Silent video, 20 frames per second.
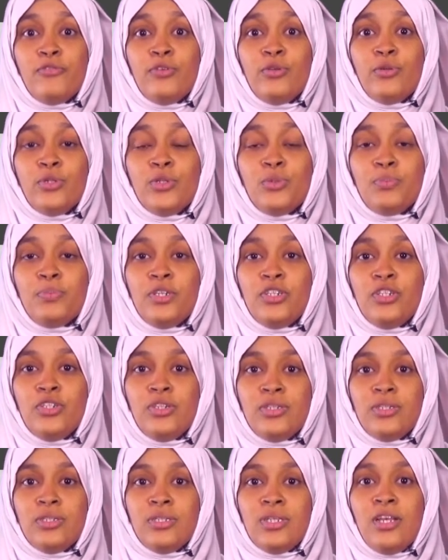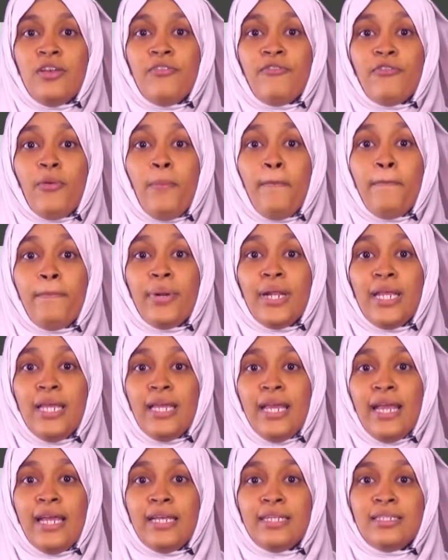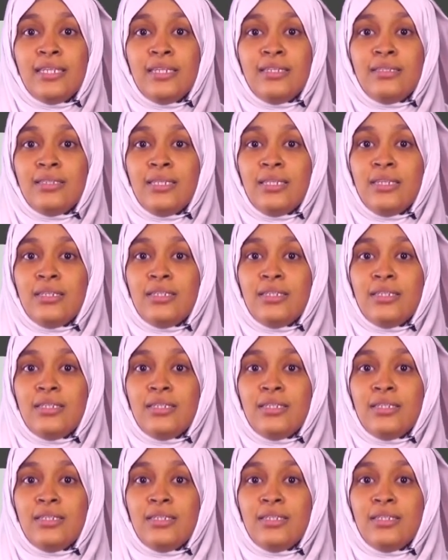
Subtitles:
new species from pre-existing